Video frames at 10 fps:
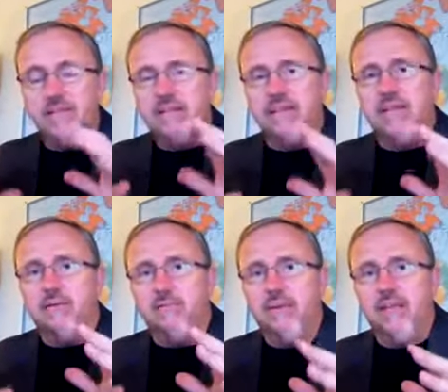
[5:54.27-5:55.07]
they
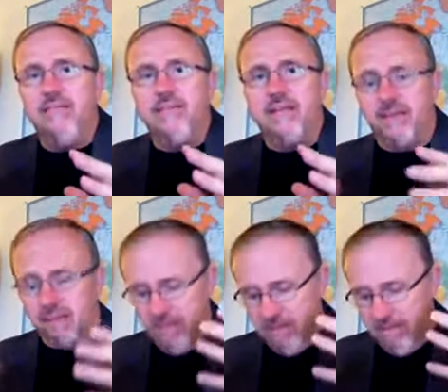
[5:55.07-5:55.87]
don't believe that the
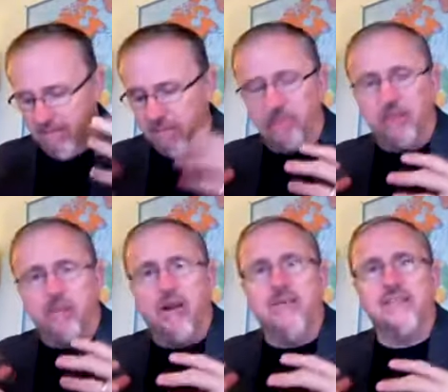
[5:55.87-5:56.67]
biblical
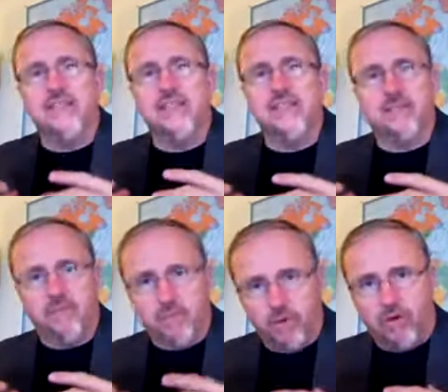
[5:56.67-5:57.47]
prophecies of the
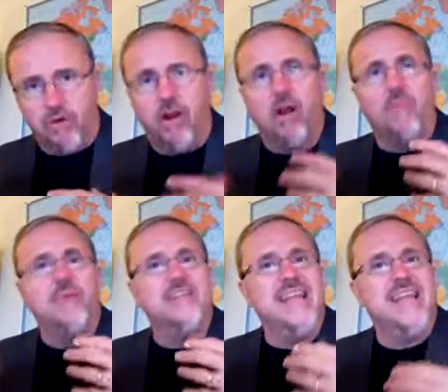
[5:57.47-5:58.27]
Word are
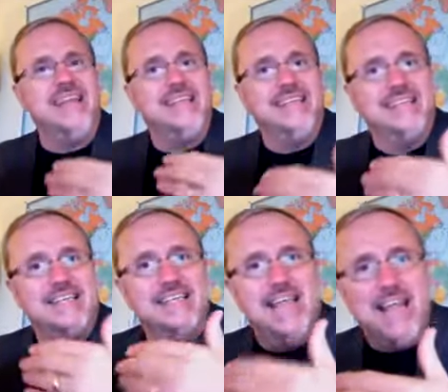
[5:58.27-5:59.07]
pertaining to
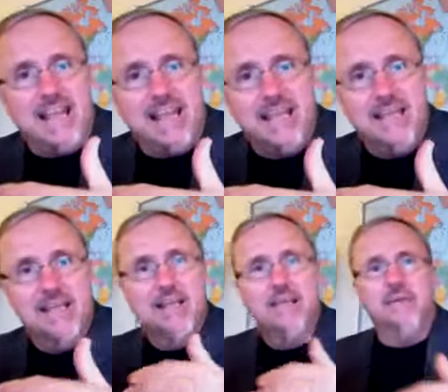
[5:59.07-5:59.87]
today.
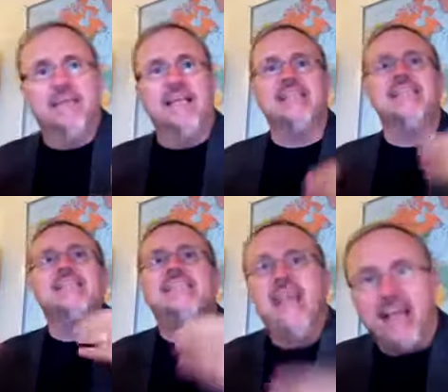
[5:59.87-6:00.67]
But that's
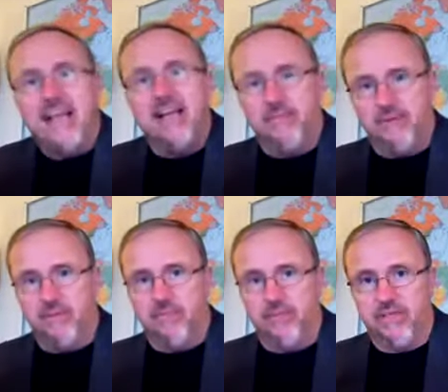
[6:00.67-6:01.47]
exactly what
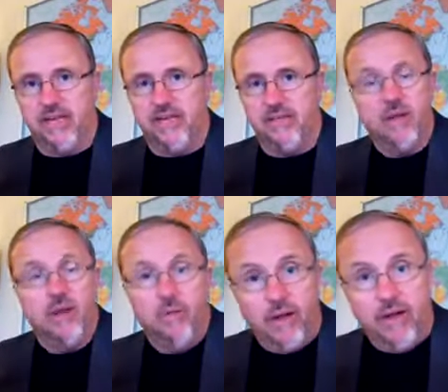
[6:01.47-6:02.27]
they're pertaining to.
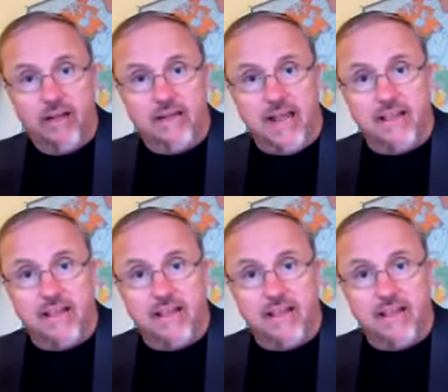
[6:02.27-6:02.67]
What are the day